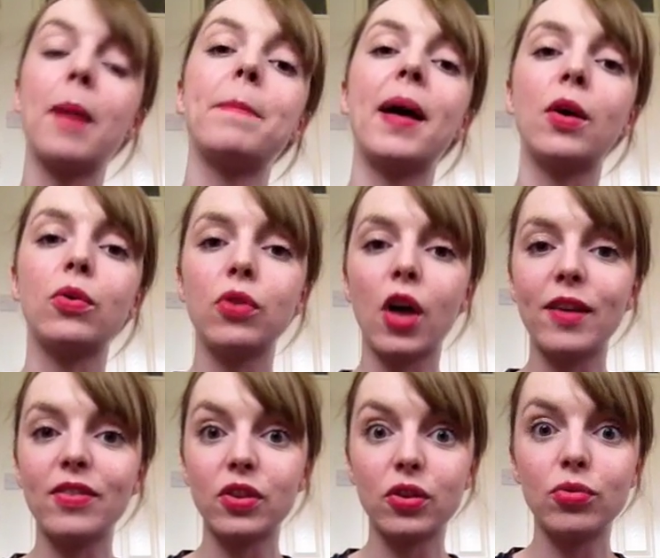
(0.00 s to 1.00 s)
belt
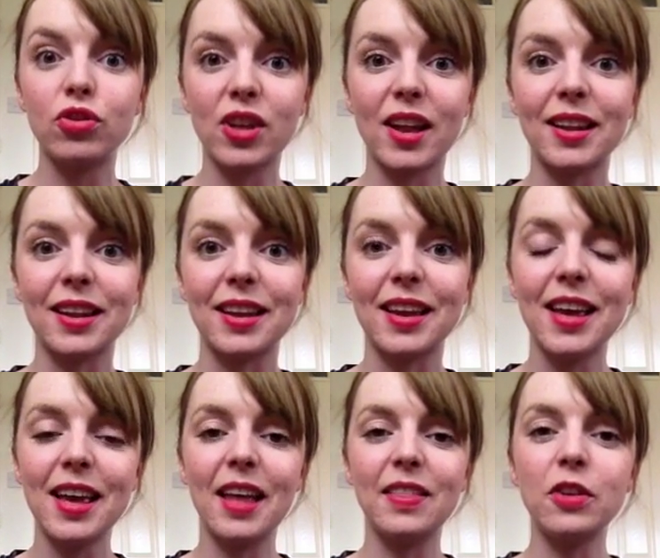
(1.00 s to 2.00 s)
ever so gently,
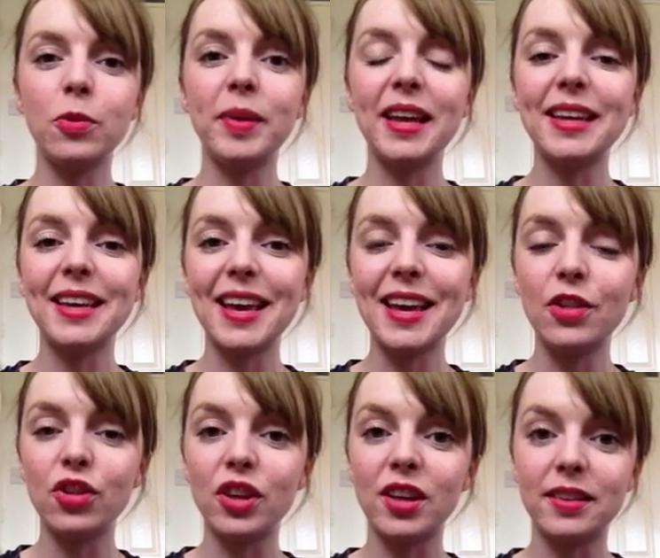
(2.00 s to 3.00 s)
and then you'll be
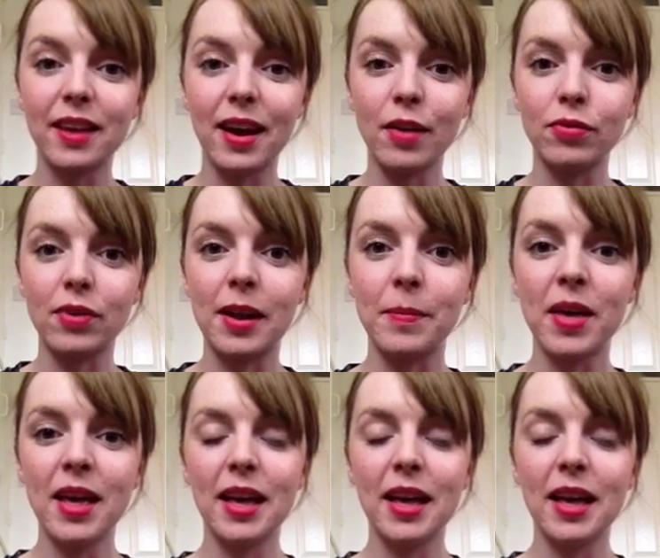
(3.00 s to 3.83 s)
engaging your diaphragm,